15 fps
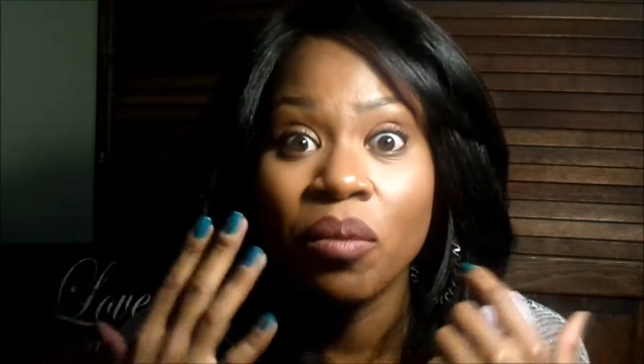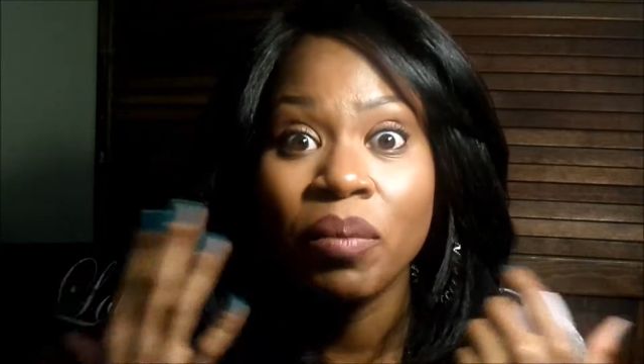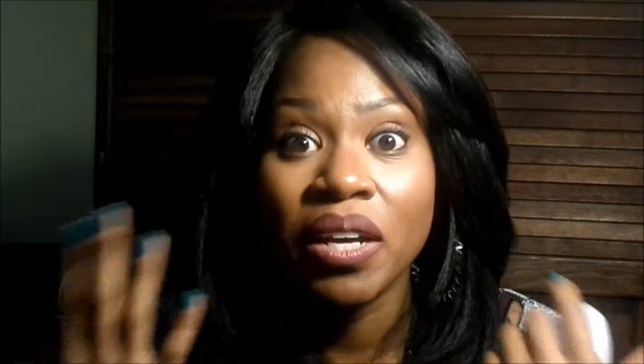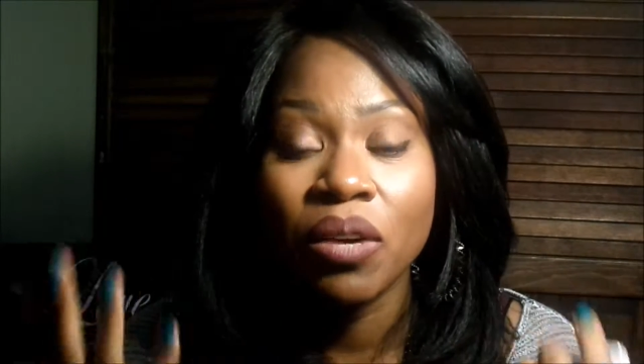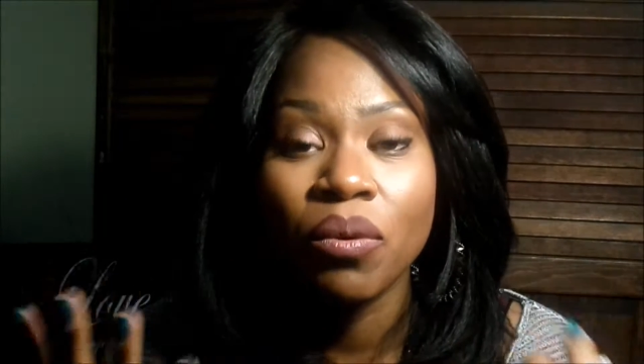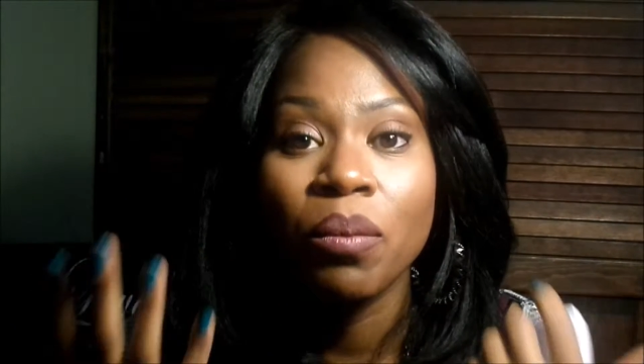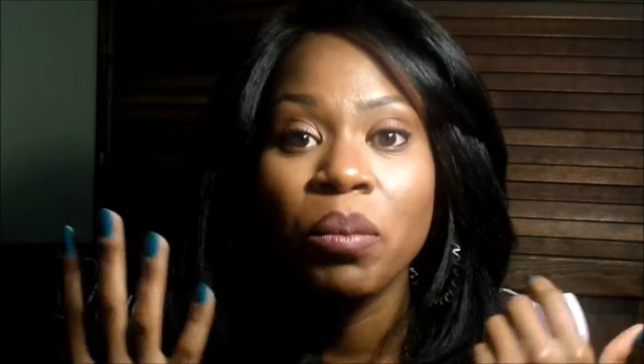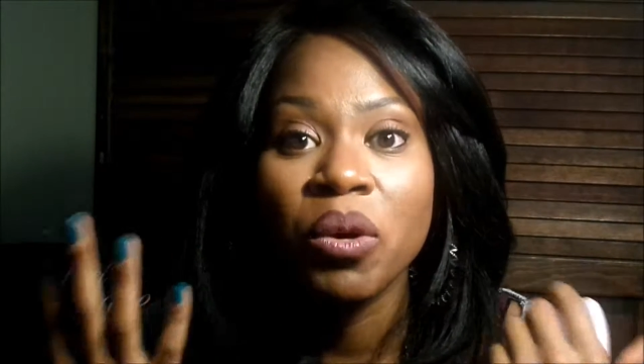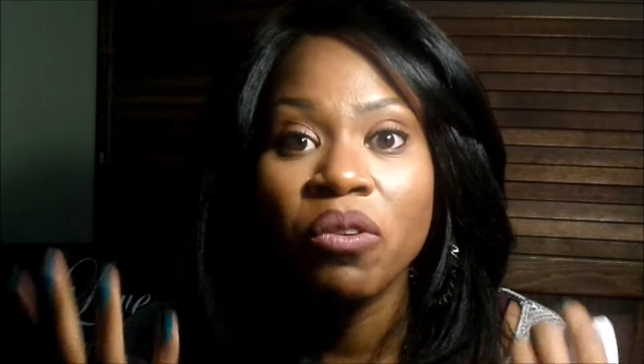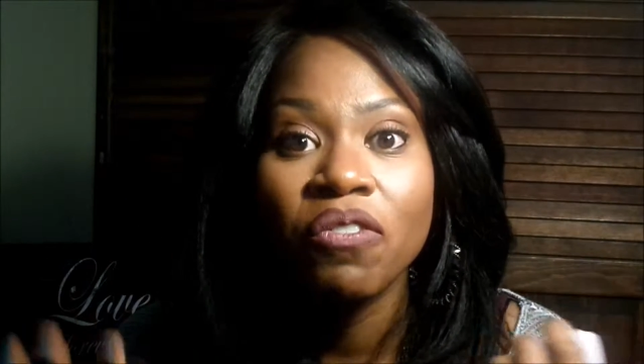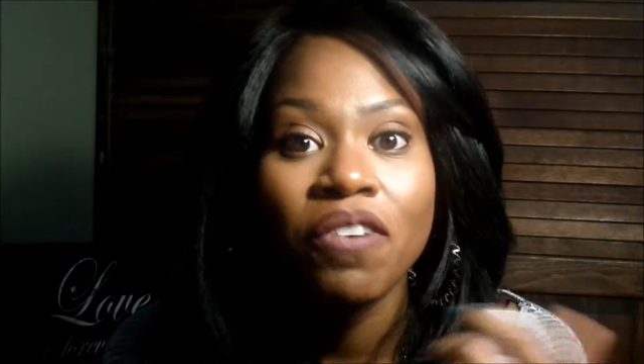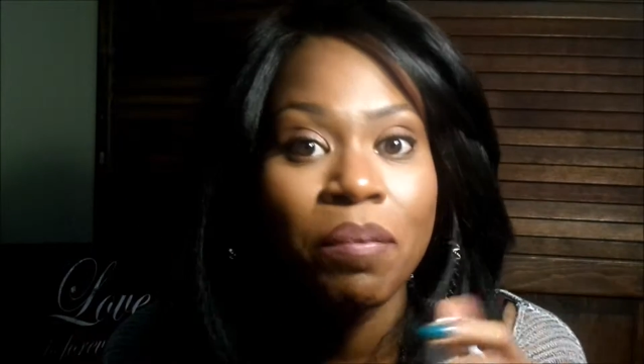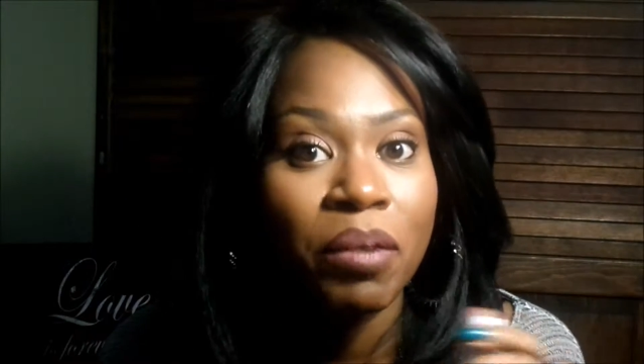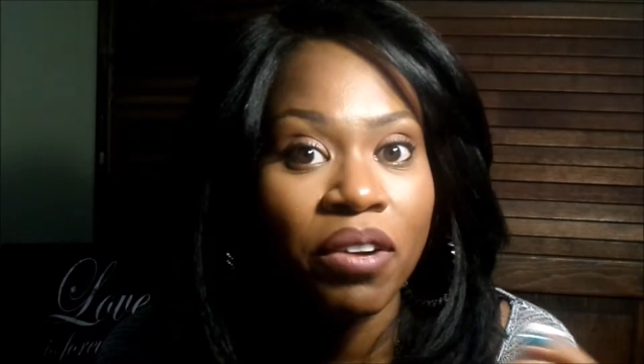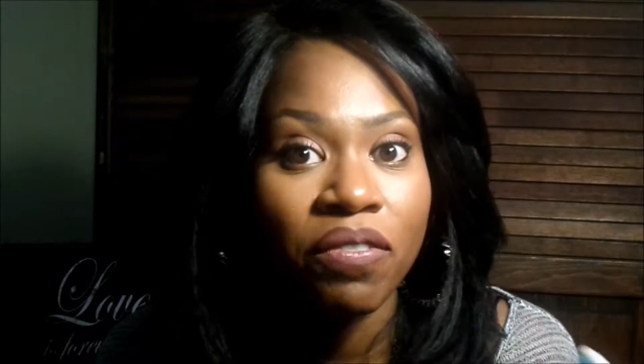being removed
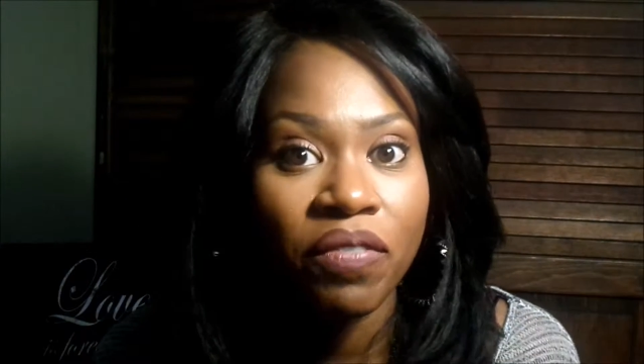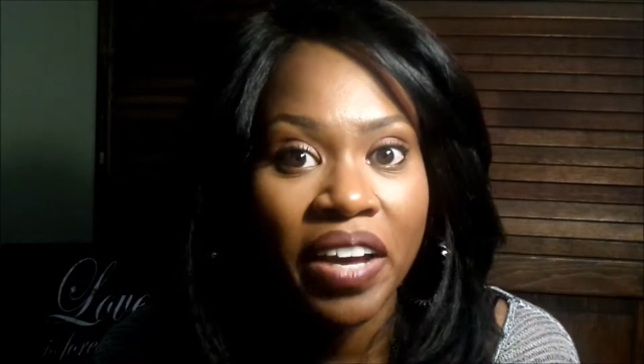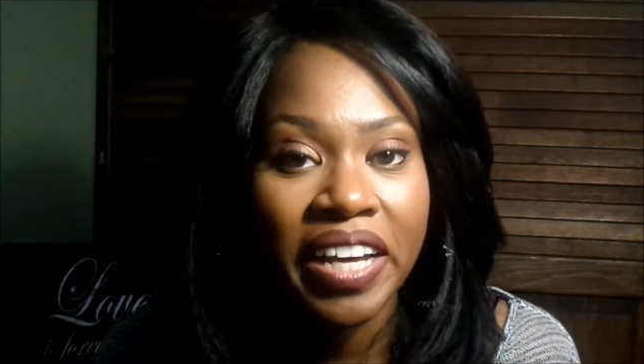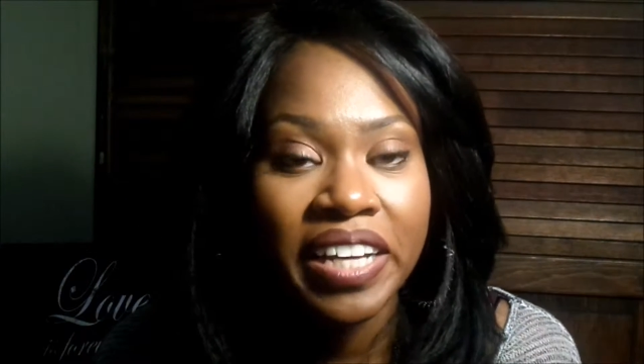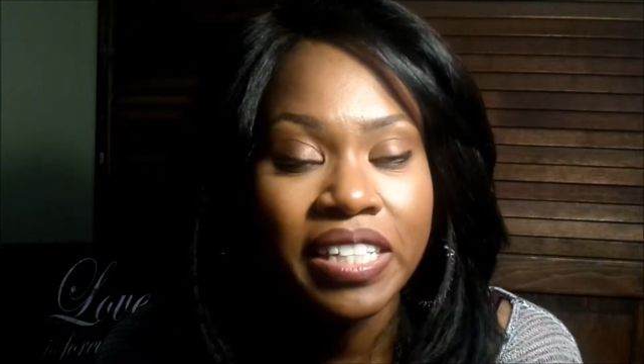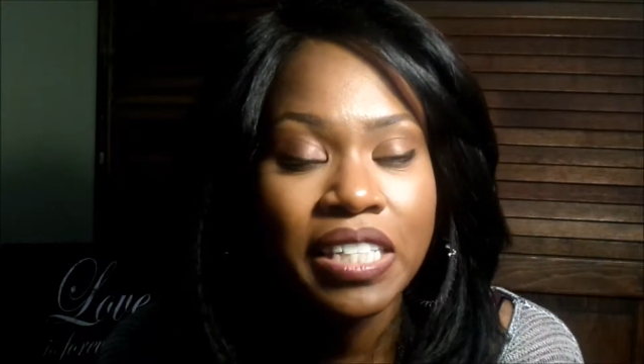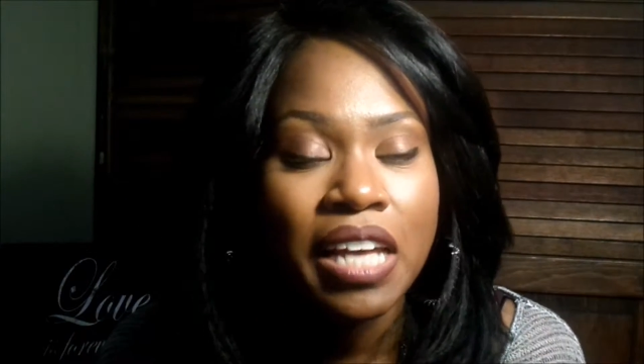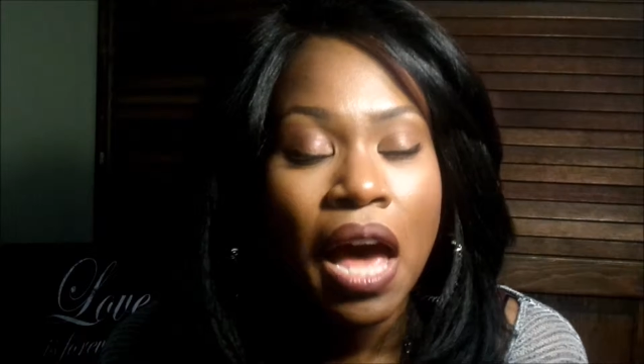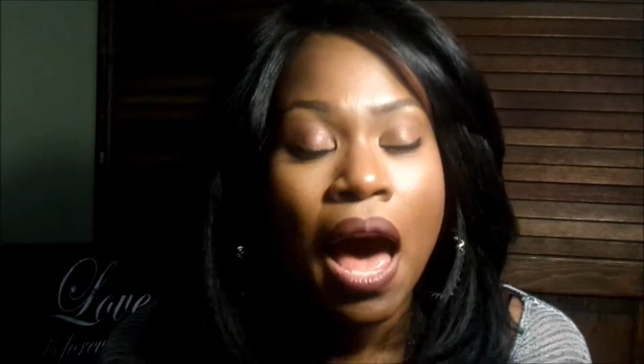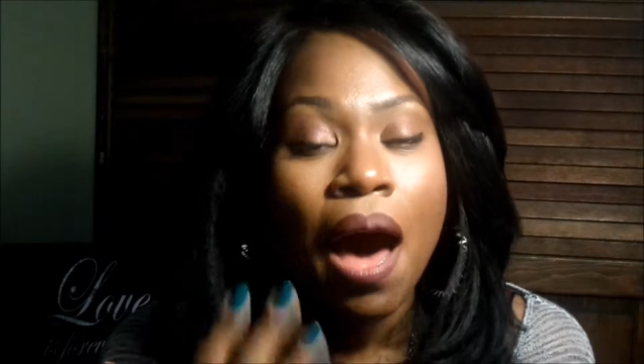from your face.